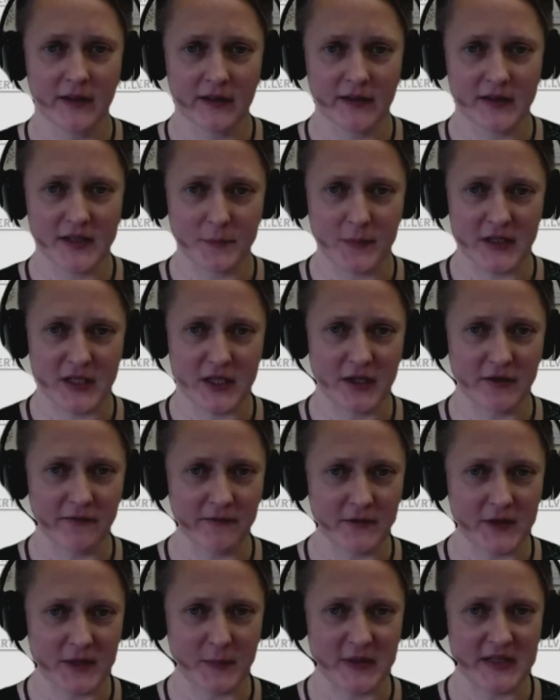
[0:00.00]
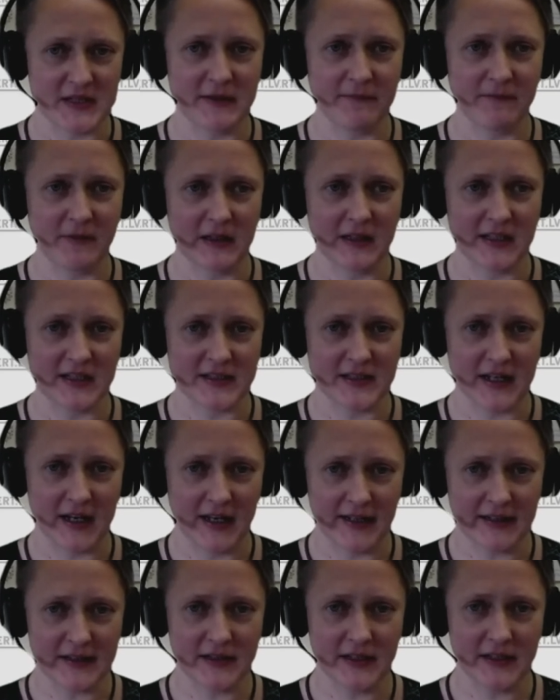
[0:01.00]
specifically
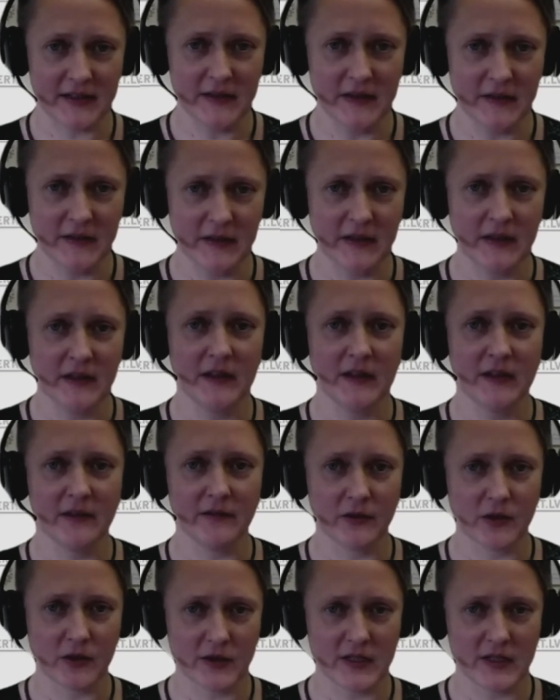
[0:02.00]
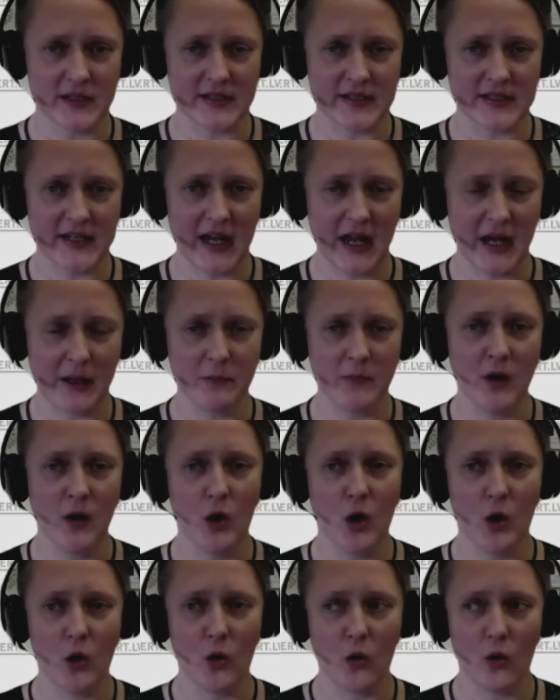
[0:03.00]
selected for this scam,
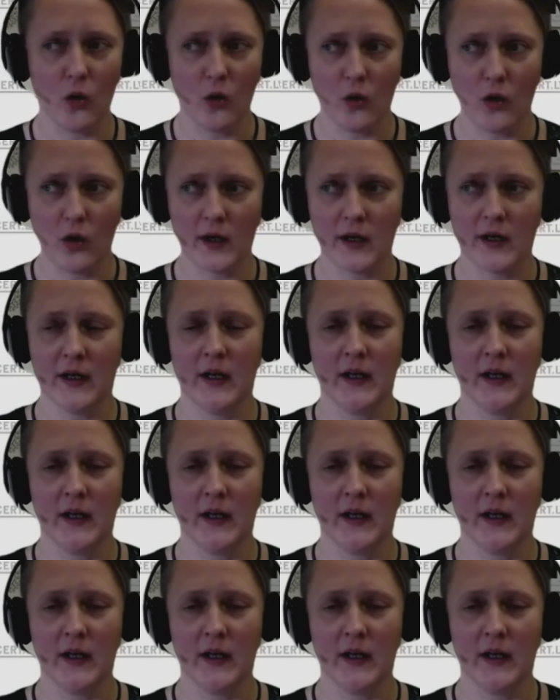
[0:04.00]
or